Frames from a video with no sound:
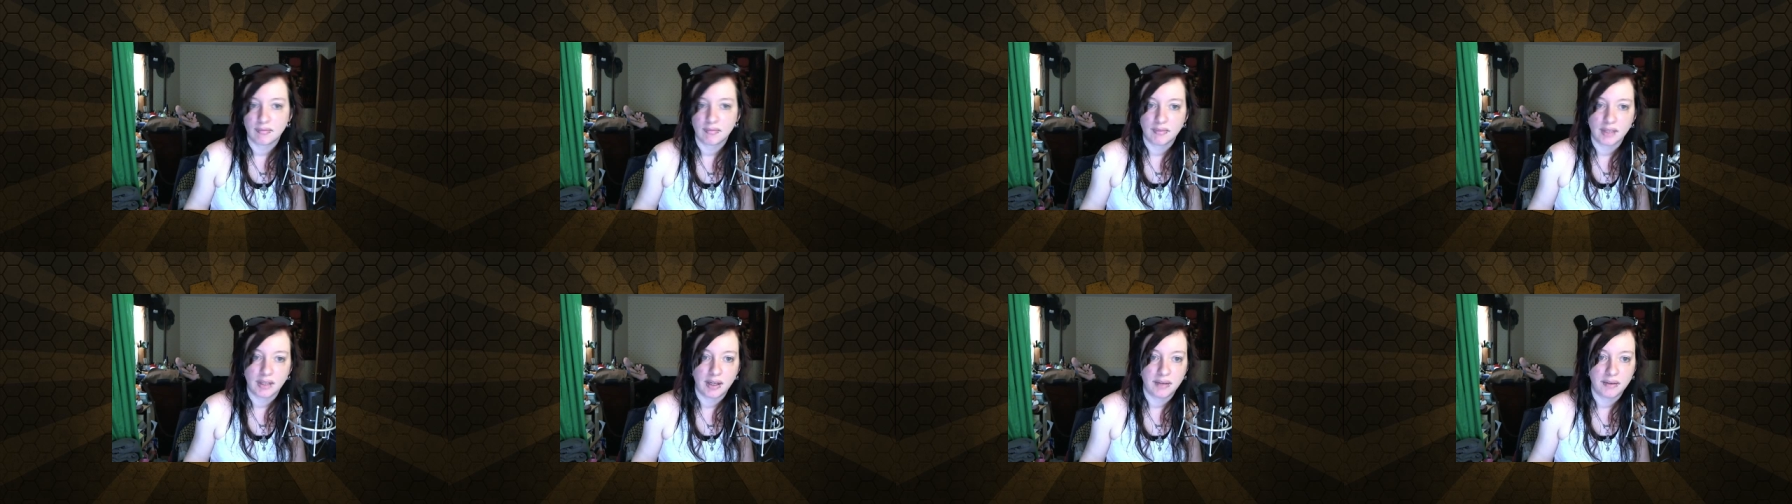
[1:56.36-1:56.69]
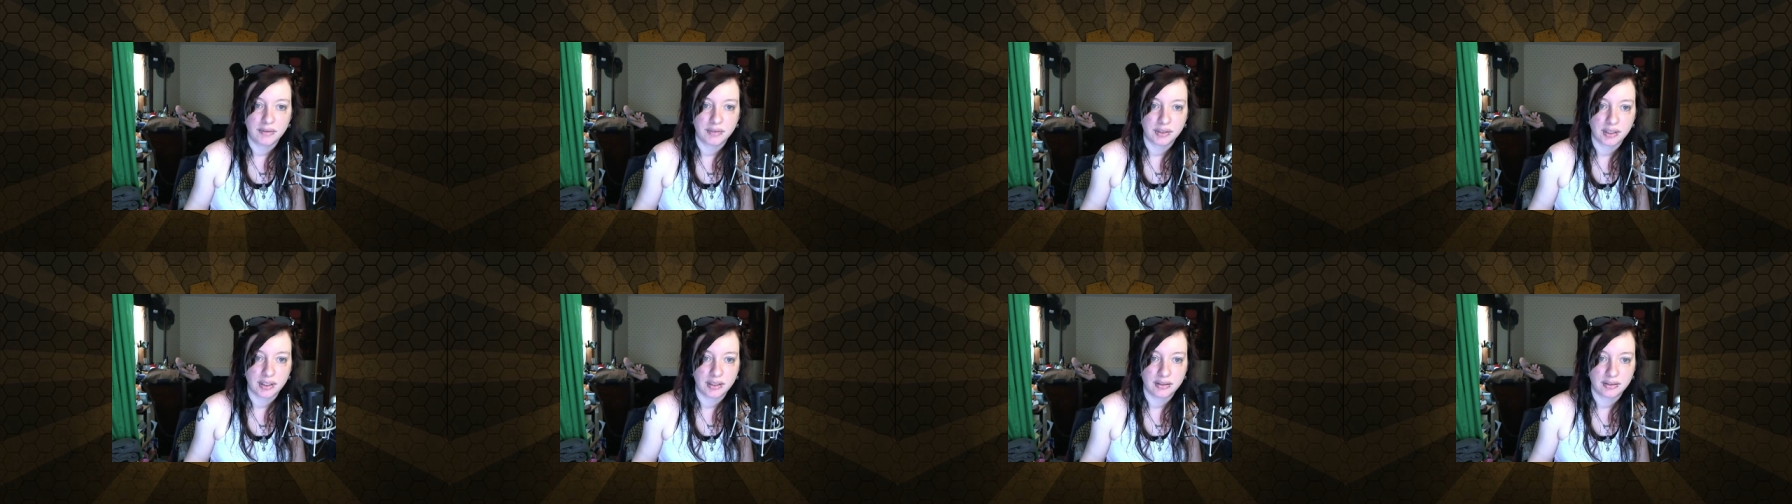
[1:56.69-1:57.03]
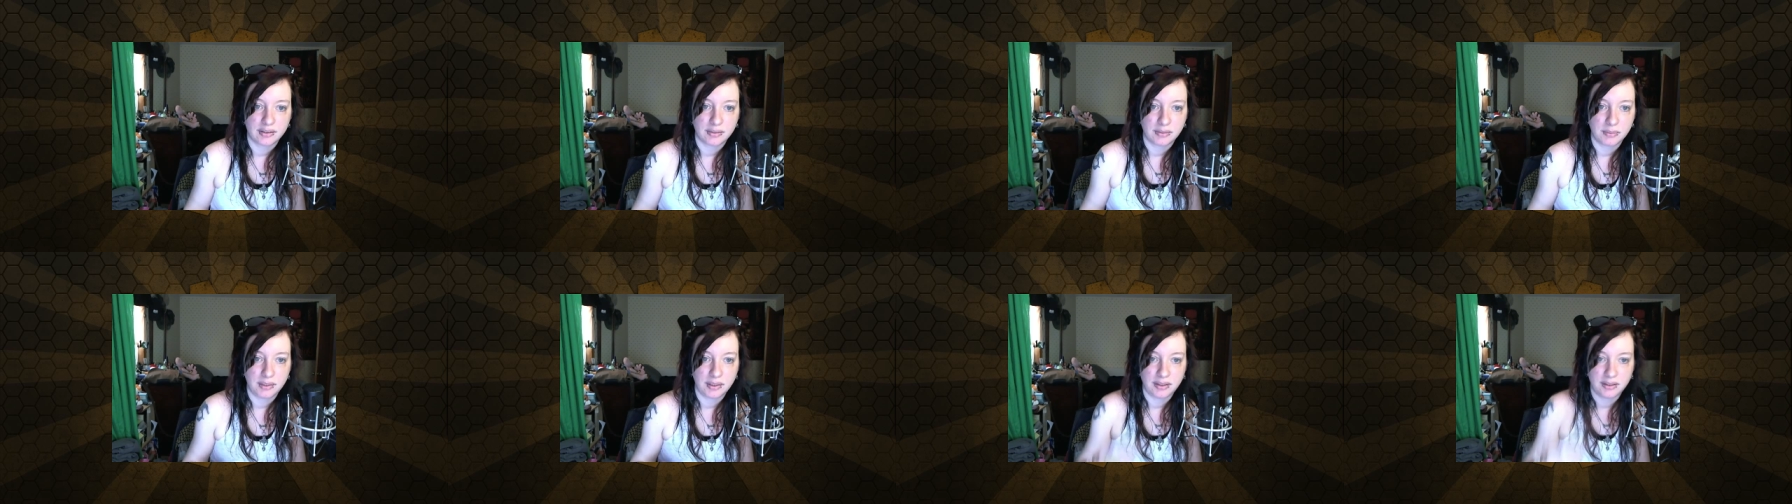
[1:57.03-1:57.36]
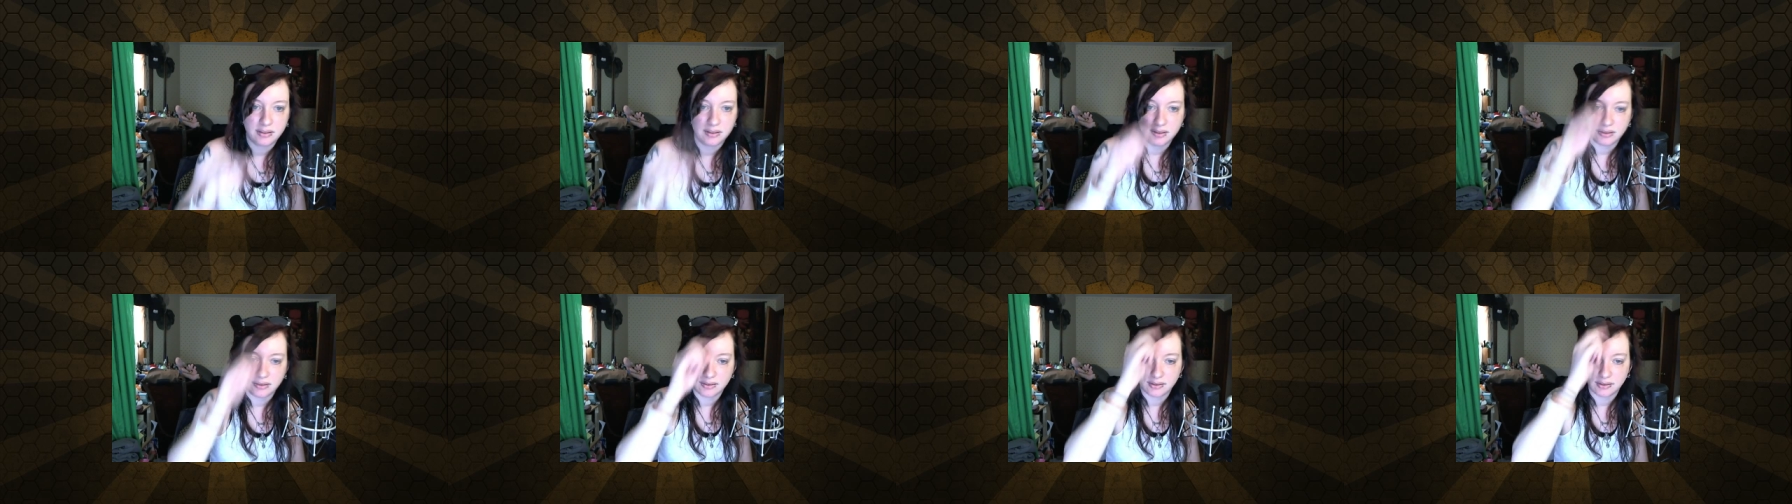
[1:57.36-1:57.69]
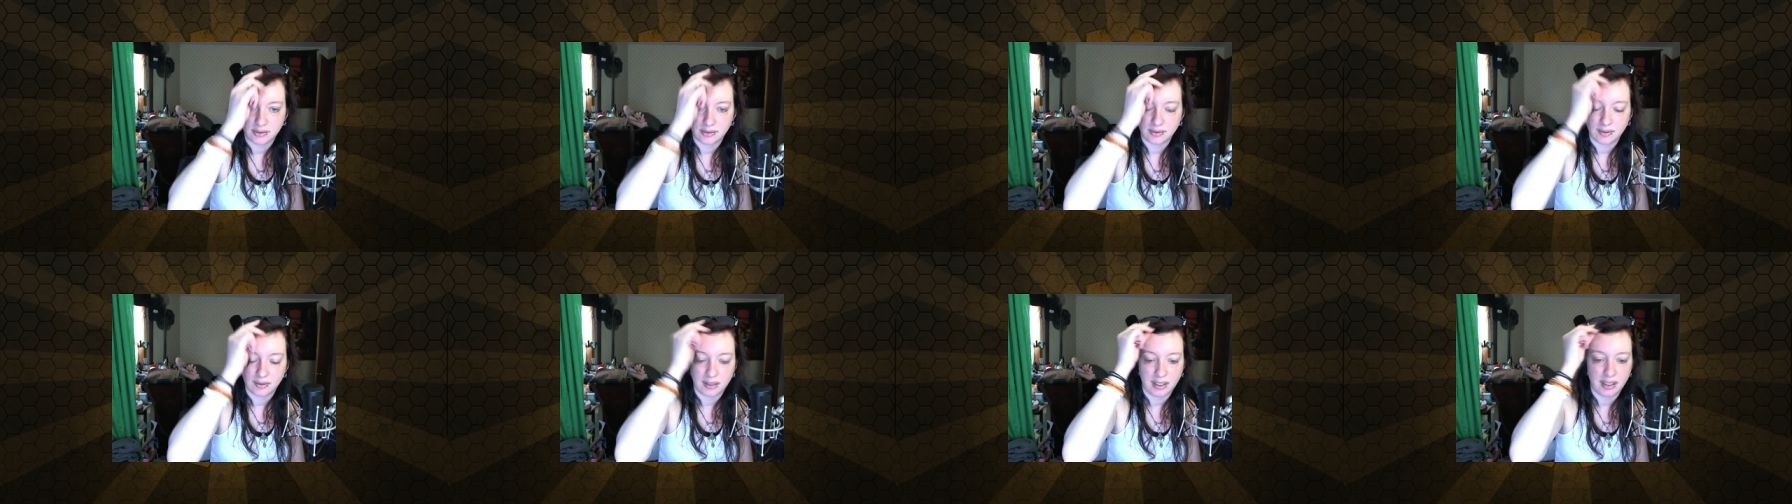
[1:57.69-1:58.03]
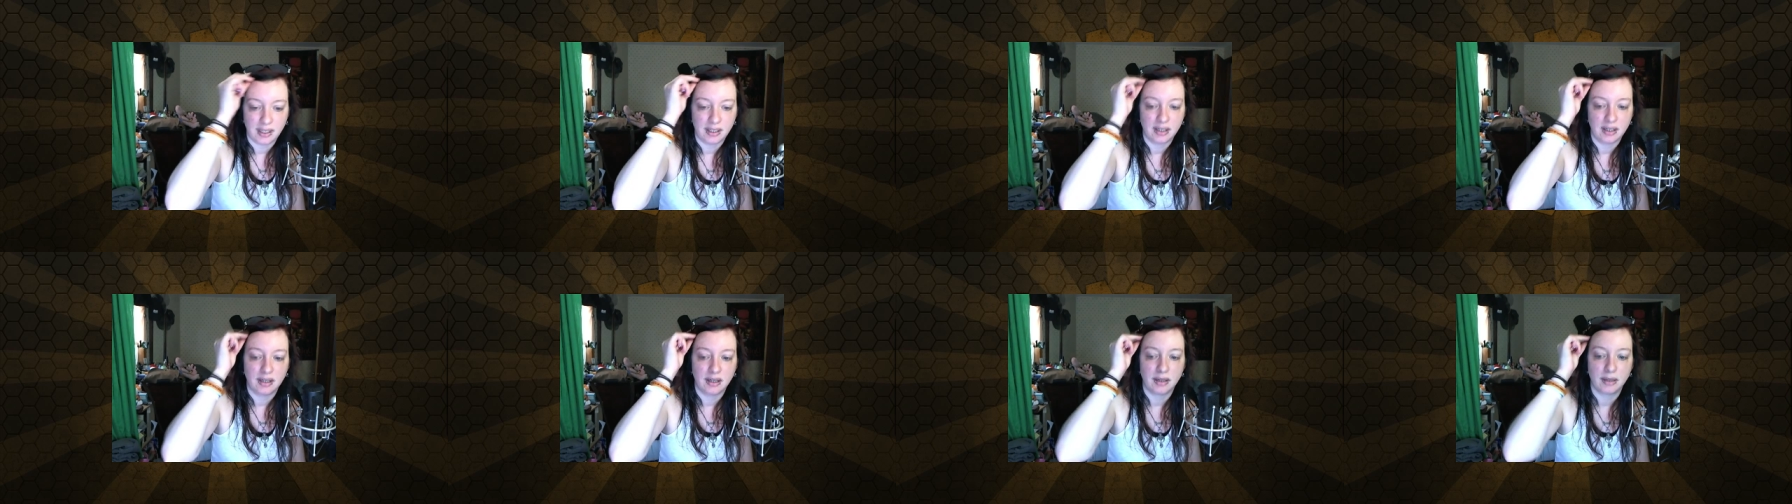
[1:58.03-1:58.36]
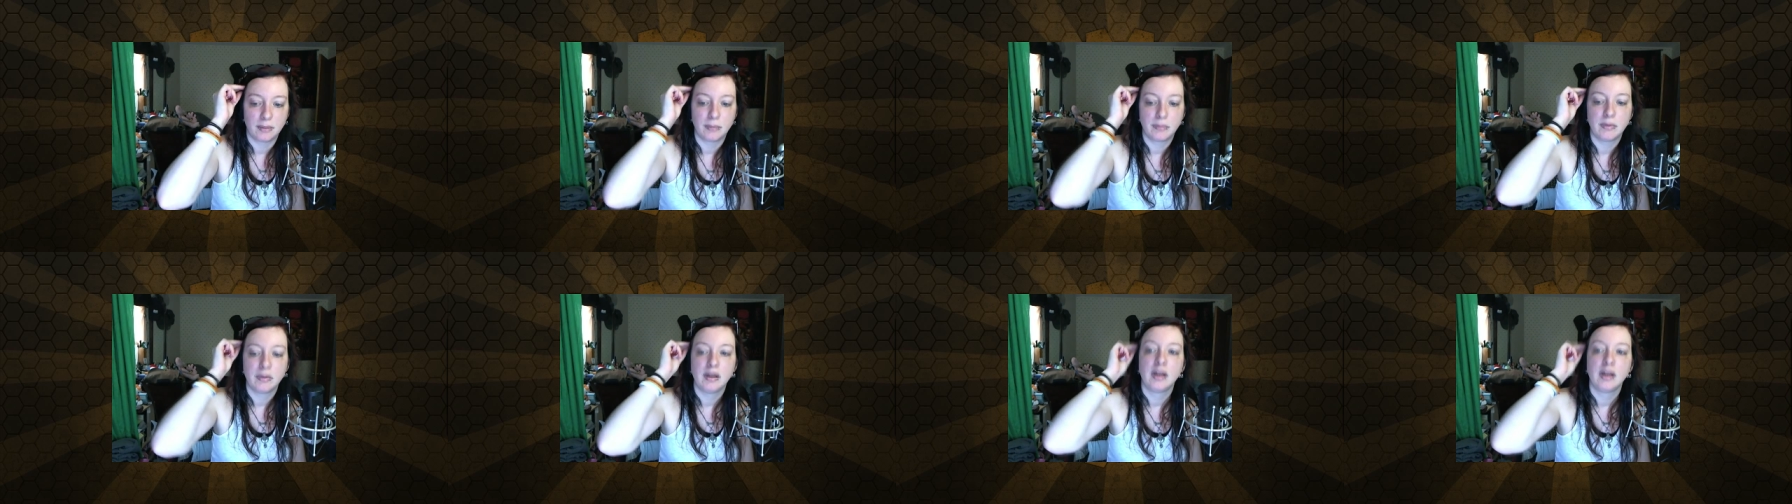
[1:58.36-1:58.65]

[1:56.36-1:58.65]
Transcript: I've tried some of these juices already um,